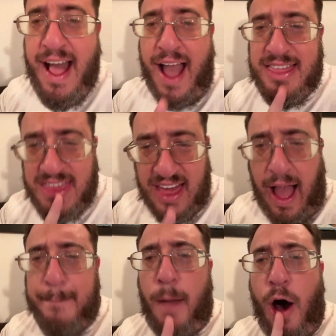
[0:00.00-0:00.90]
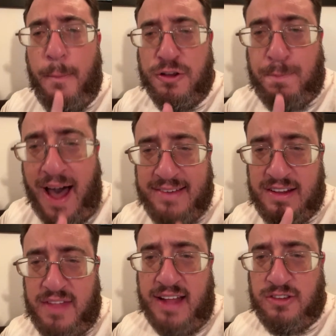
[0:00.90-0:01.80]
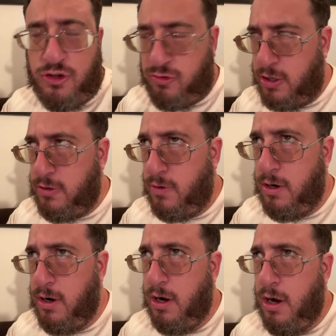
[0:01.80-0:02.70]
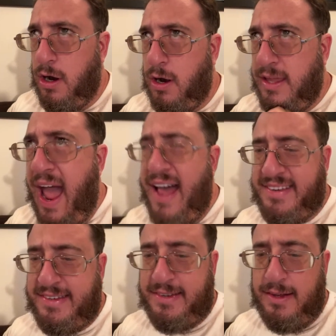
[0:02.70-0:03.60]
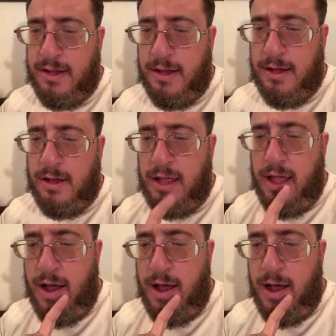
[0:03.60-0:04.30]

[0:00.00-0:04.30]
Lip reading: I think I'm almost positive that's true. Yes. Yeah.